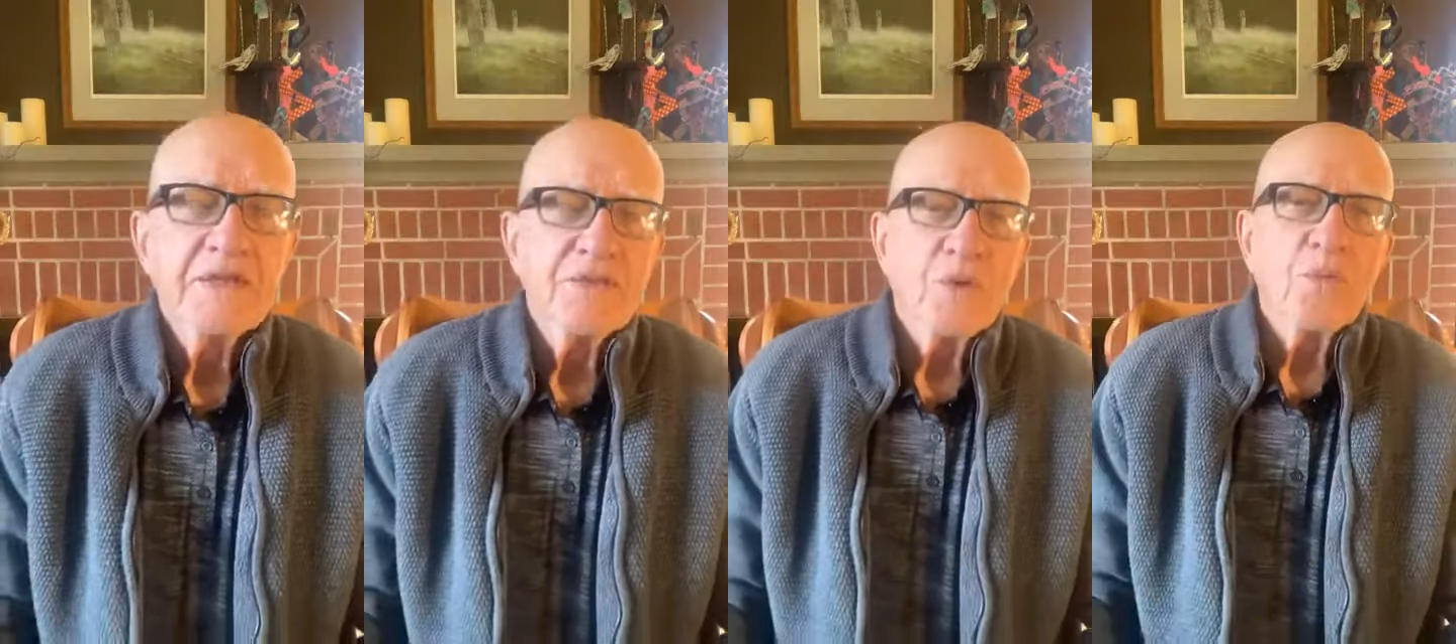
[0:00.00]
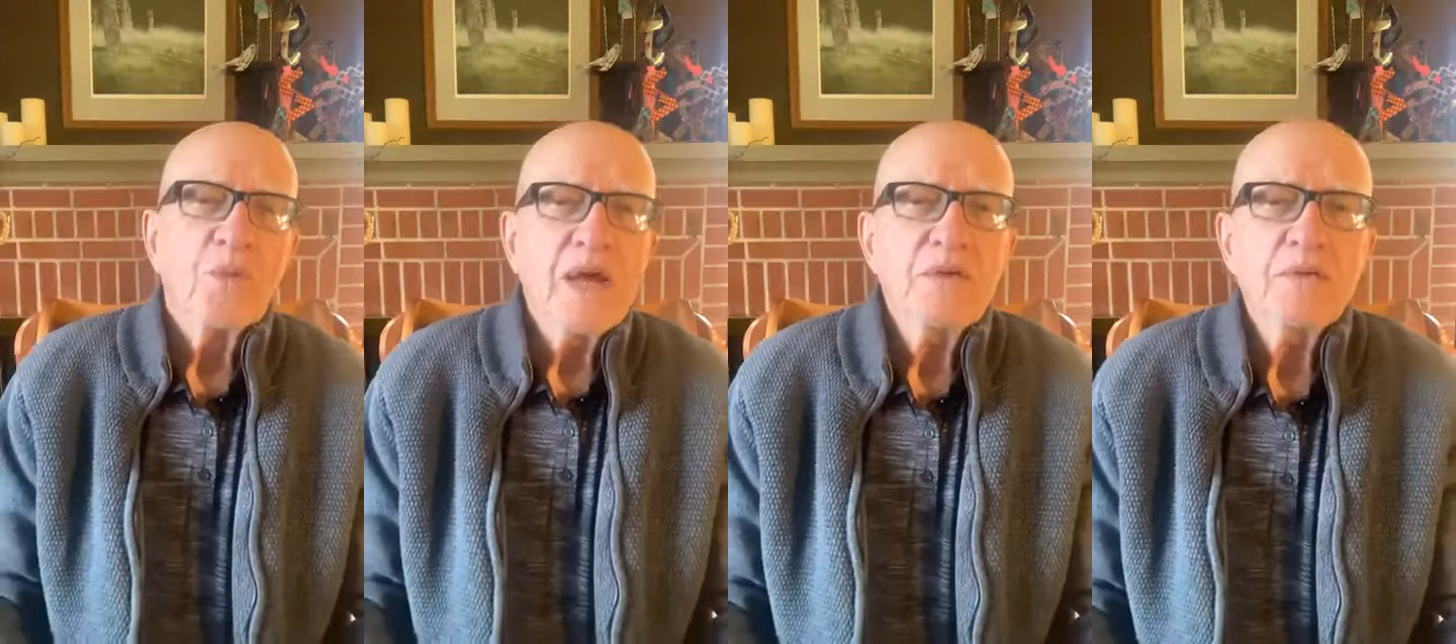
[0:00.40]
So
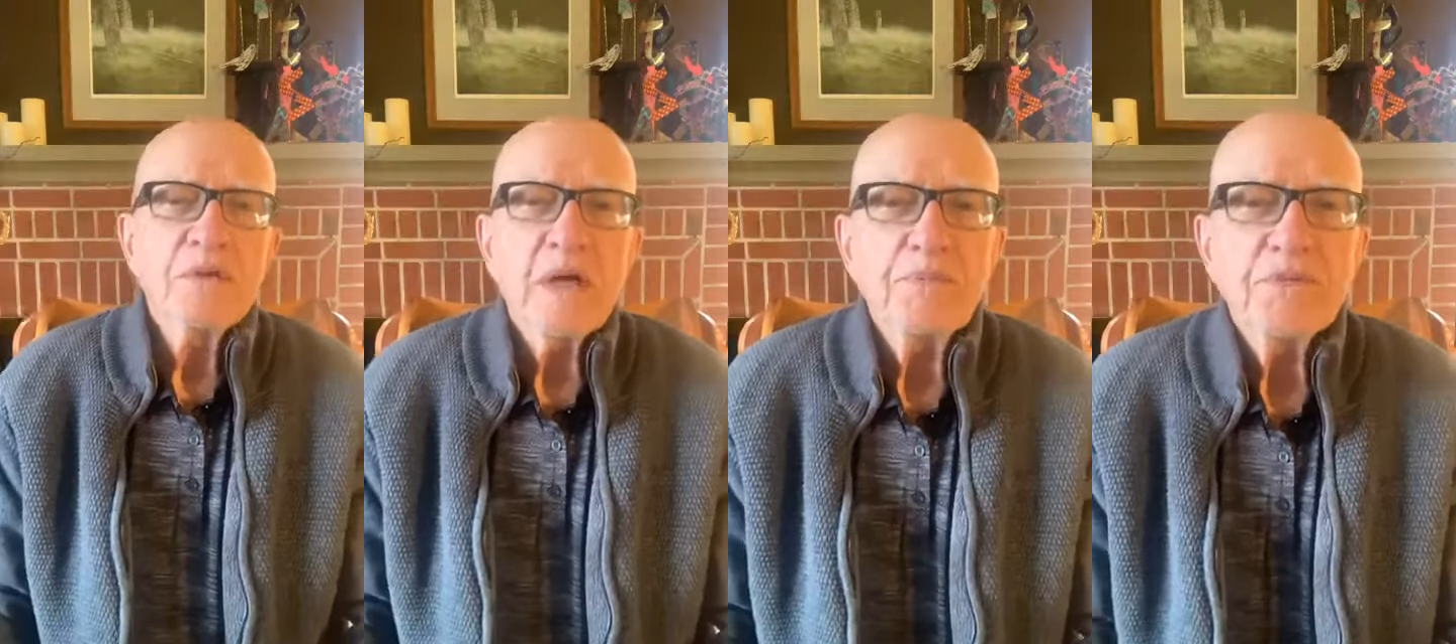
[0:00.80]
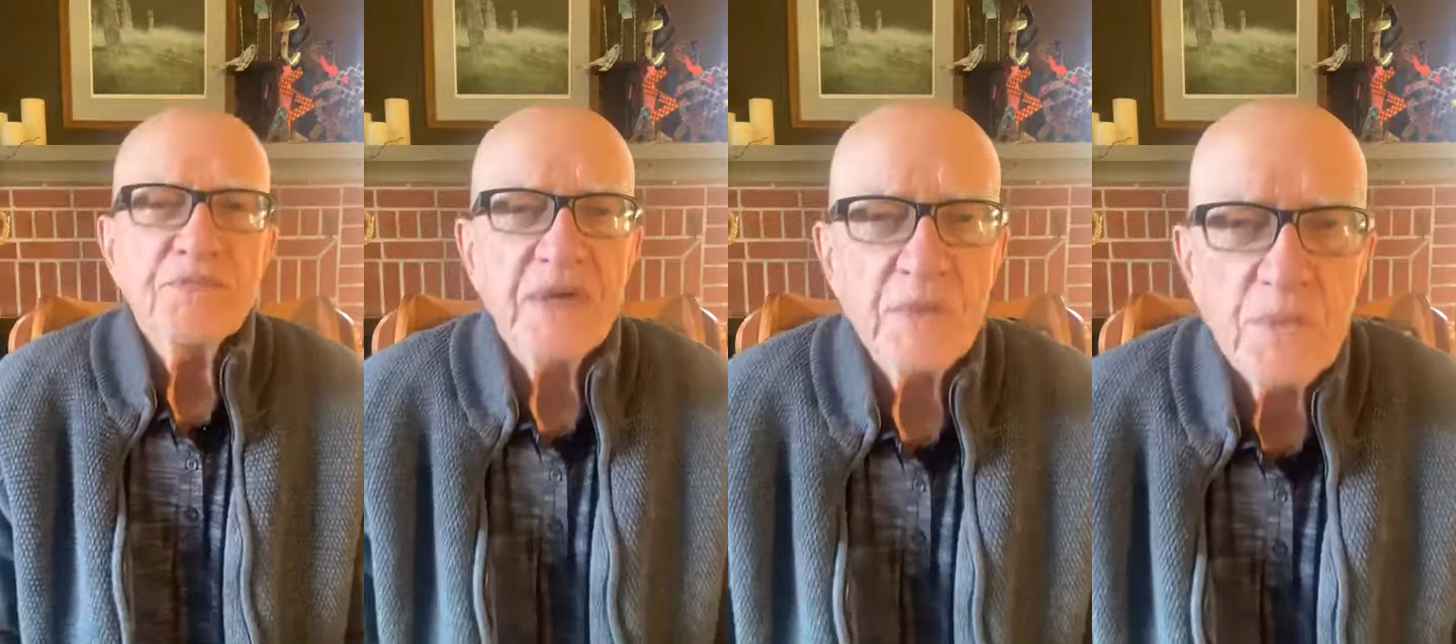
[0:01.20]
why do couples
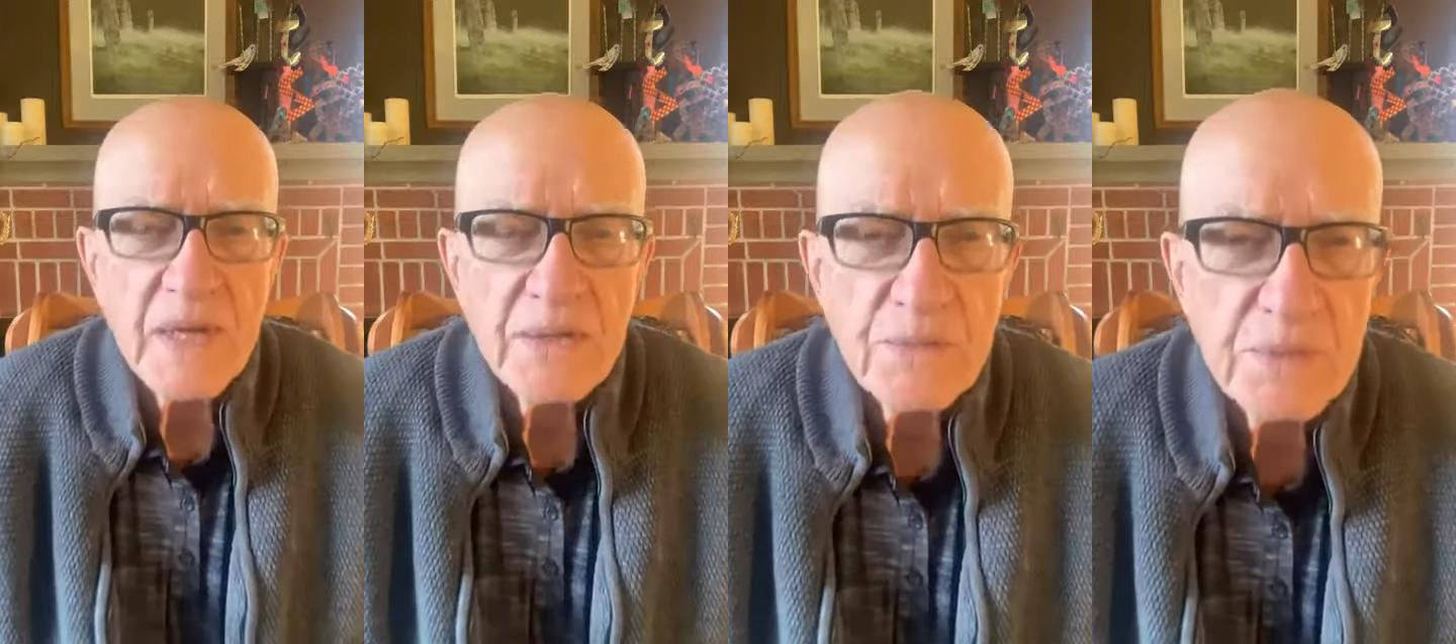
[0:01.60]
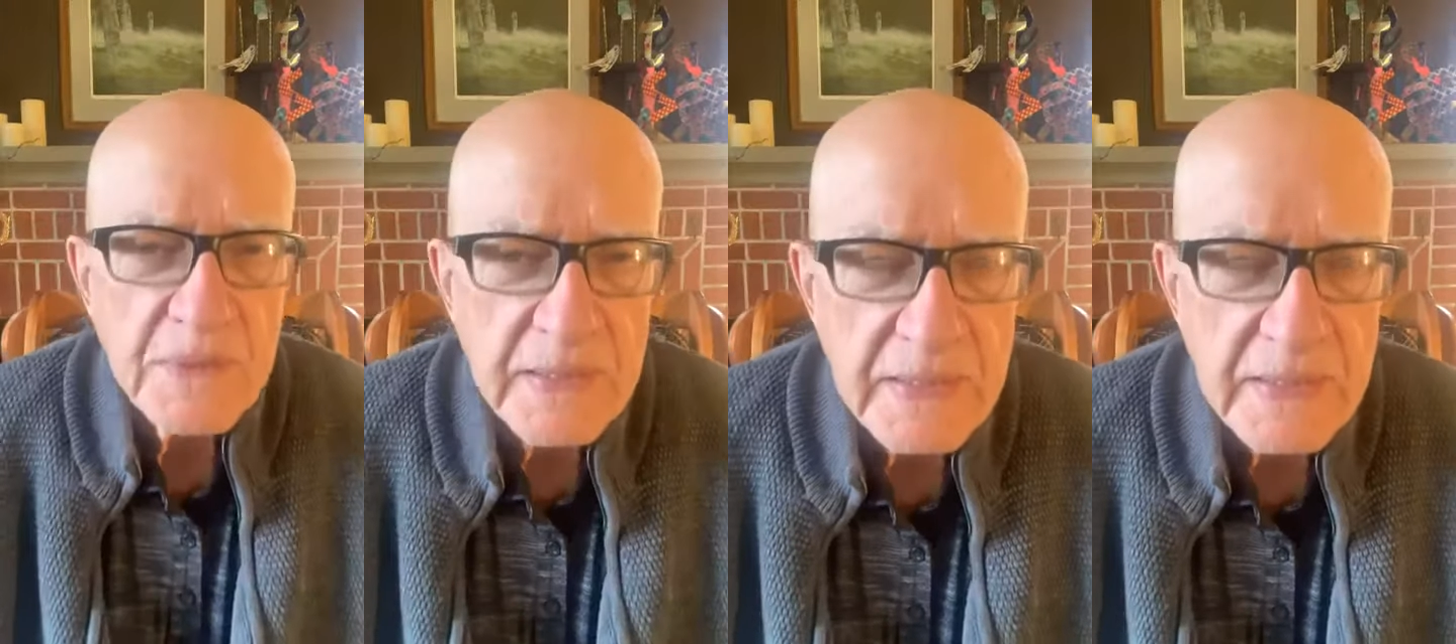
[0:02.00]
fight? Why do